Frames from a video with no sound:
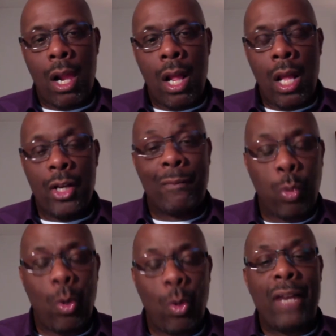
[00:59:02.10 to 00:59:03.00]
You have
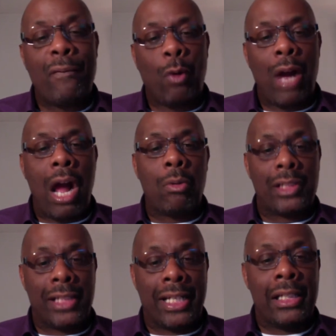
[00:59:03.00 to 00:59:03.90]
24 hours
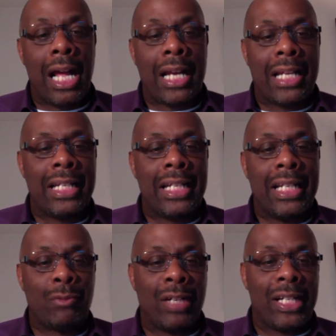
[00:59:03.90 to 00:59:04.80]
to lock in
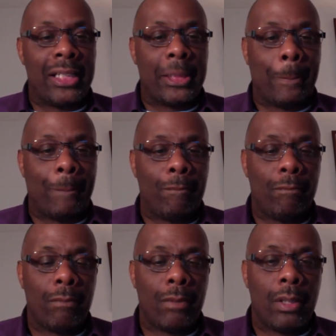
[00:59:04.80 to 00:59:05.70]
these rates.
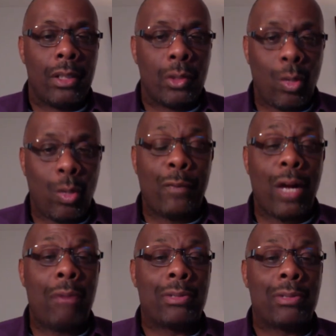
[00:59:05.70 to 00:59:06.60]
24
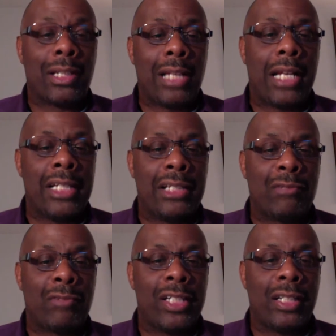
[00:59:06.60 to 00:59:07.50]
hours to lock in these
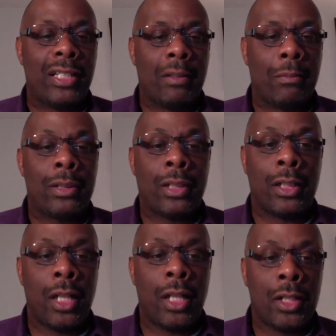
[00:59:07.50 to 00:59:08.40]
rates. You have to put
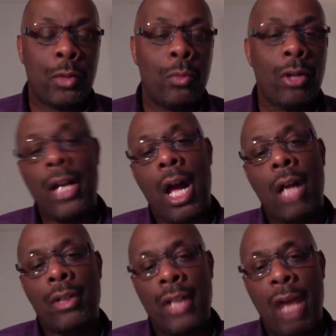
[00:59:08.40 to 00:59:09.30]
a
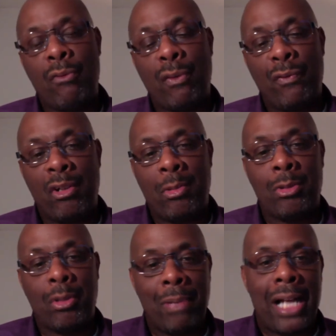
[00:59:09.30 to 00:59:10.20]
$200 non-refundable
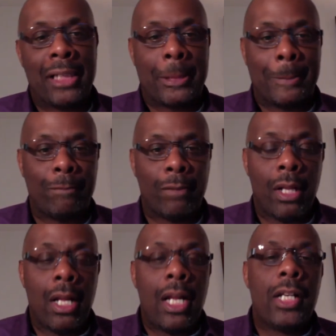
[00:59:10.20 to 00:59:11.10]
deposit.
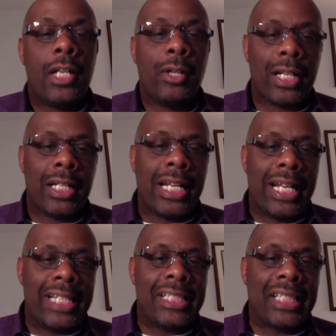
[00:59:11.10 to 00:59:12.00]
You get an
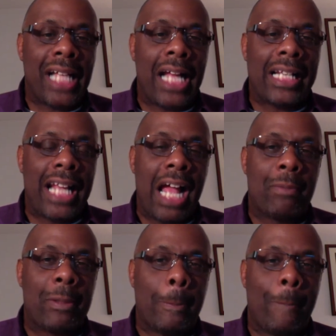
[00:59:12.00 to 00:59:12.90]
inside
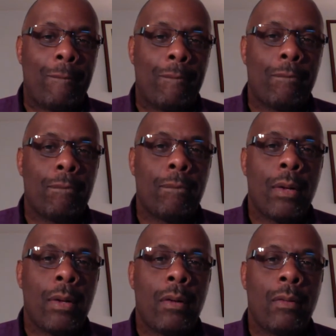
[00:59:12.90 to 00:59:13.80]
cabin
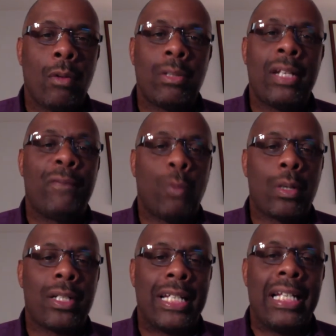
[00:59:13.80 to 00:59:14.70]
for only
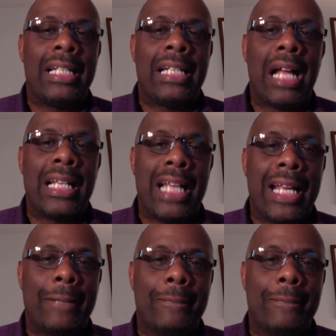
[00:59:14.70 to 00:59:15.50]
$14.98.